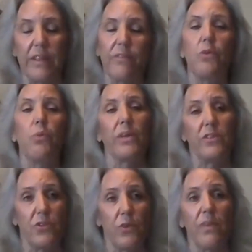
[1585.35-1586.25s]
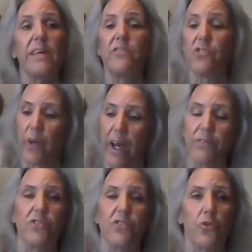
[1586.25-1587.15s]
if you want to do this you
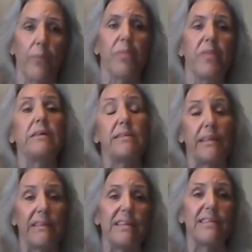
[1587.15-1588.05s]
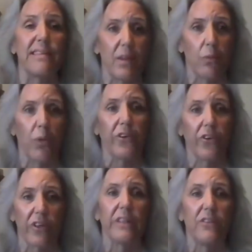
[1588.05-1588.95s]
have to drop this and this is the way
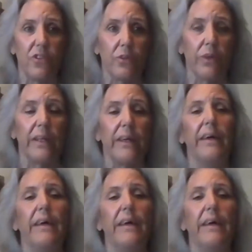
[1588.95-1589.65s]
you're going to do it